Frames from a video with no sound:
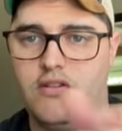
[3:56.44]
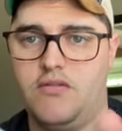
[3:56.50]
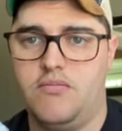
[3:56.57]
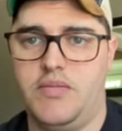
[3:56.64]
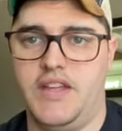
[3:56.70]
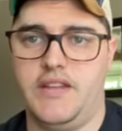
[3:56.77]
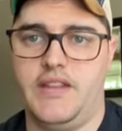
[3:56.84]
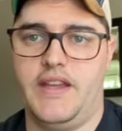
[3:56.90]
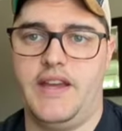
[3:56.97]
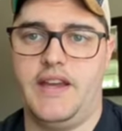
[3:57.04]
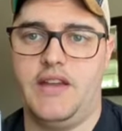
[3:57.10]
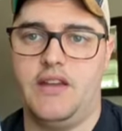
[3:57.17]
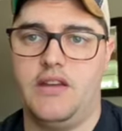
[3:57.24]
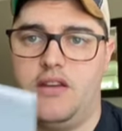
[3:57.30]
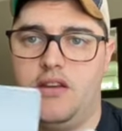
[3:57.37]
bent that,
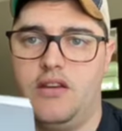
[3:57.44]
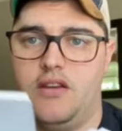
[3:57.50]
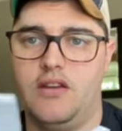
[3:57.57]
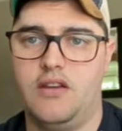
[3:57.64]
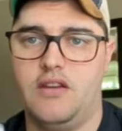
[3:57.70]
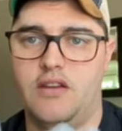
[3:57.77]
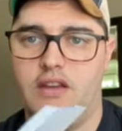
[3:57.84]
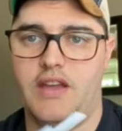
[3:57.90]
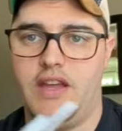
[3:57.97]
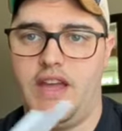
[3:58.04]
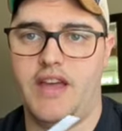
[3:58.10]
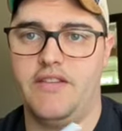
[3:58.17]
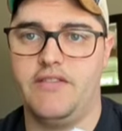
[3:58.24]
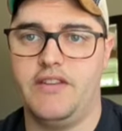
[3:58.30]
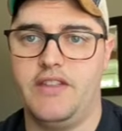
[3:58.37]

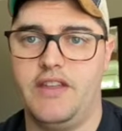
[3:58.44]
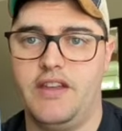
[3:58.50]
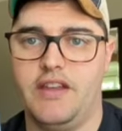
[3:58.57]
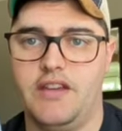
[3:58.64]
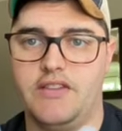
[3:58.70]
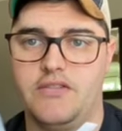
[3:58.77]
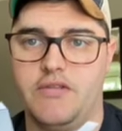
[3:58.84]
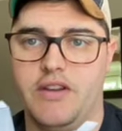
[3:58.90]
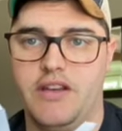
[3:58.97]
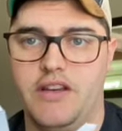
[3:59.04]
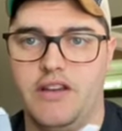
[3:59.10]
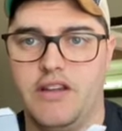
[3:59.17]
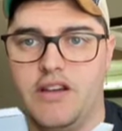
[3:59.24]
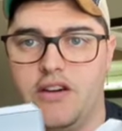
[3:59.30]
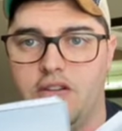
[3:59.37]
everything is ready to
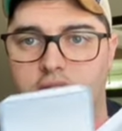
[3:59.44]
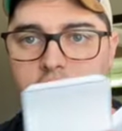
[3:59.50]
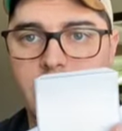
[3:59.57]
go.